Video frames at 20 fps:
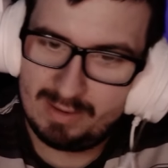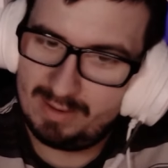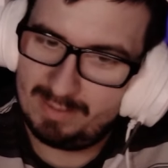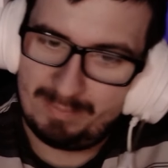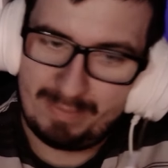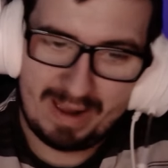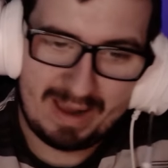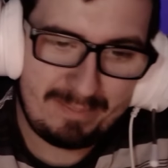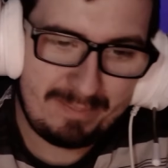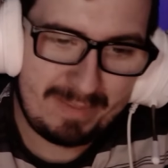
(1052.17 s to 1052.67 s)

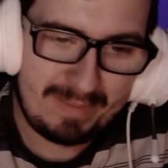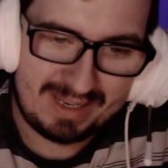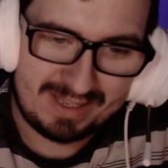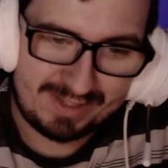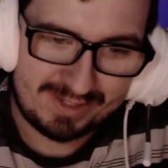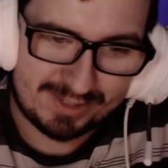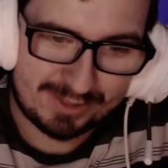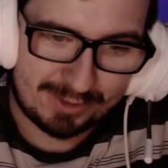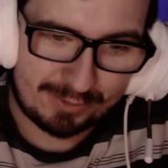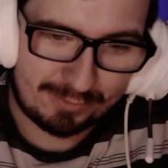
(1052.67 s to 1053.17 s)
Batman is
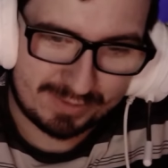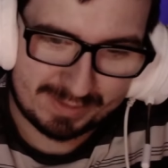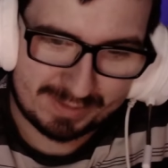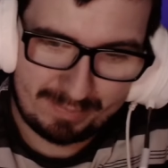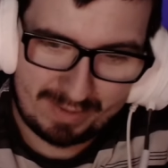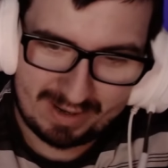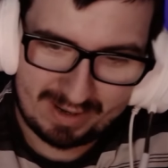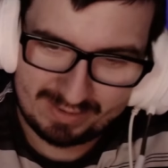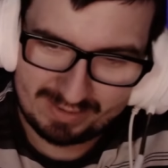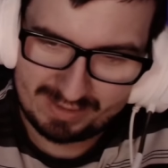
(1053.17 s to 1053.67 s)
so
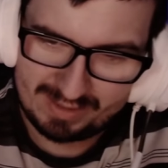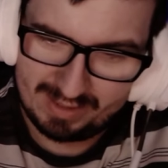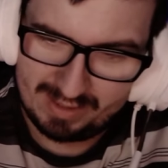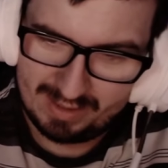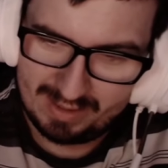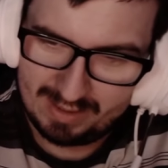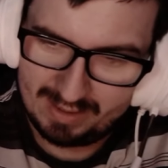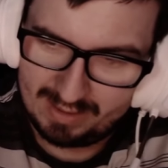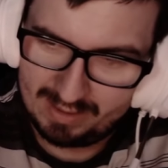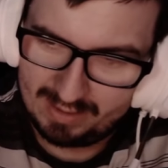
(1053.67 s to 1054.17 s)
smart.
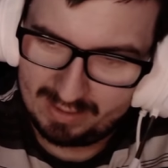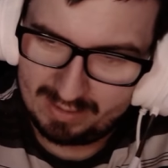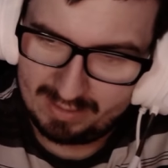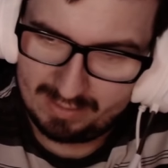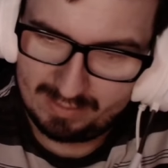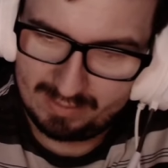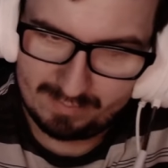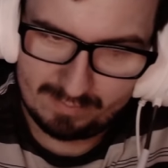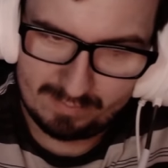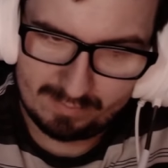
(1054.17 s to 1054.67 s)

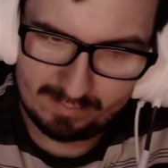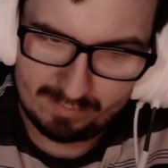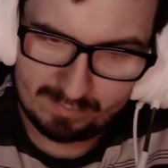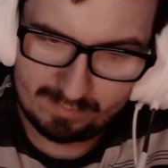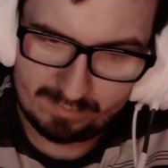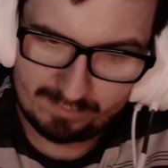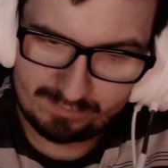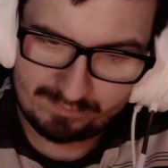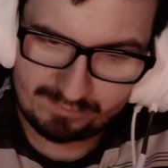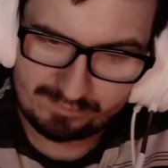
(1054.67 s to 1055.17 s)

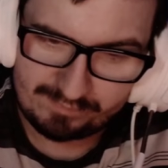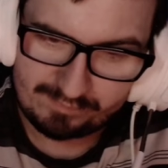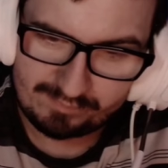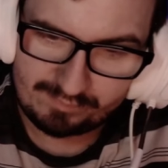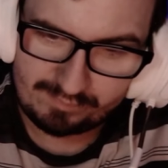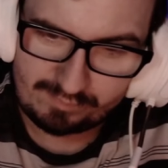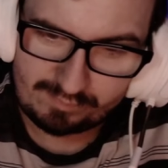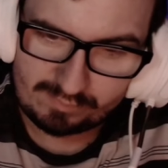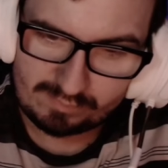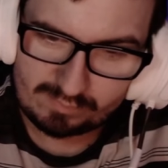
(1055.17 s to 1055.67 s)

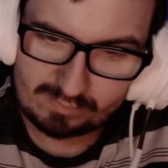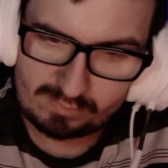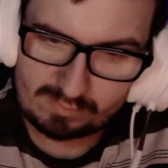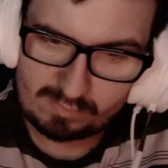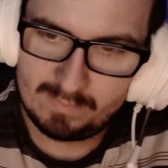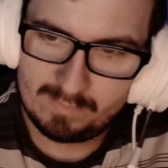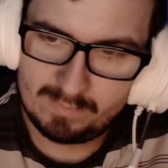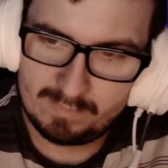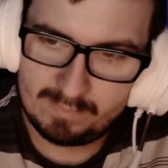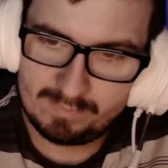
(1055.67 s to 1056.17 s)

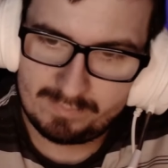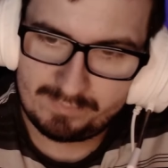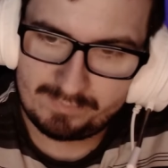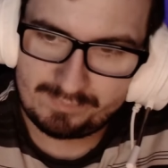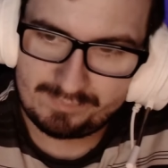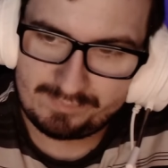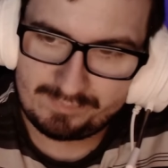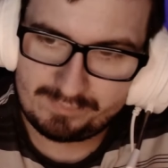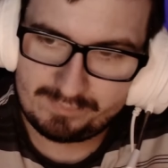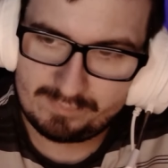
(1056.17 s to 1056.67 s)

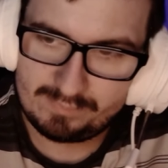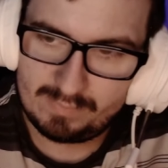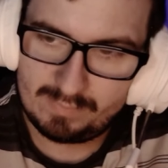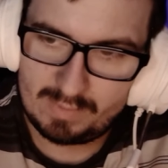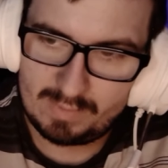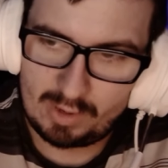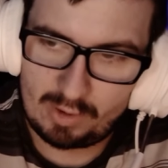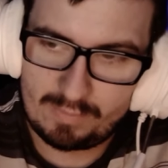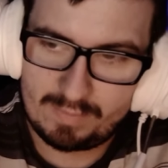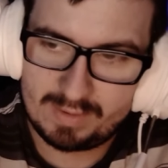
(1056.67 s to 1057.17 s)

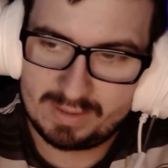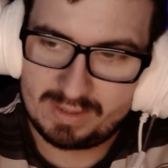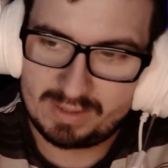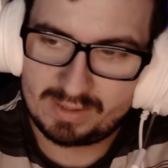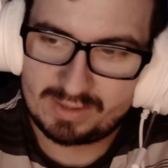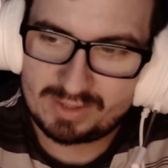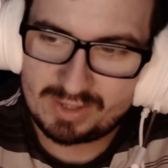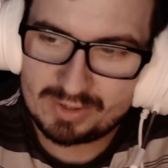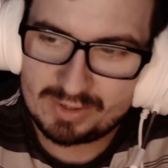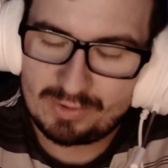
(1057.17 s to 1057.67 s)
Over the
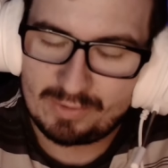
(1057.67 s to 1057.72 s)
third